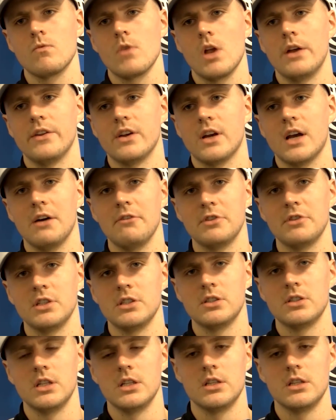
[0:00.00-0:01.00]
the
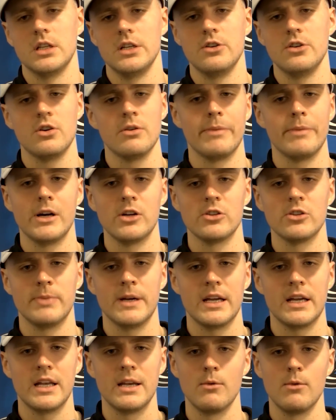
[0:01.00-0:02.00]
confidence that you can bounce
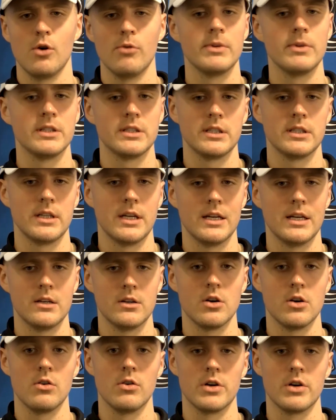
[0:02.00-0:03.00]
back any moment
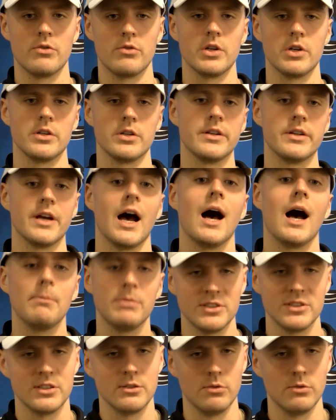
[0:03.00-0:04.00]
and go on a run the
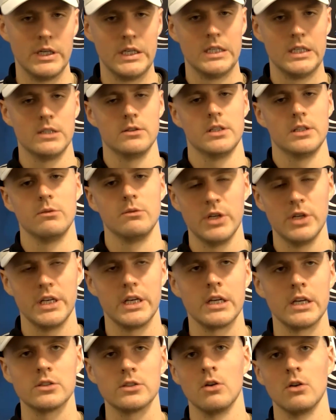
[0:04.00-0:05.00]
opposite way and
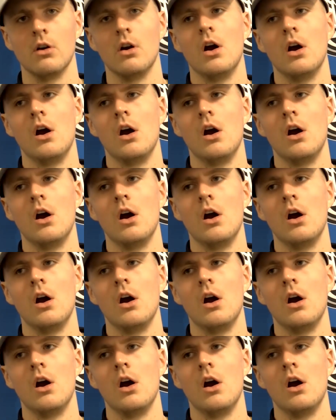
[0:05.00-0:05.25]
winning. So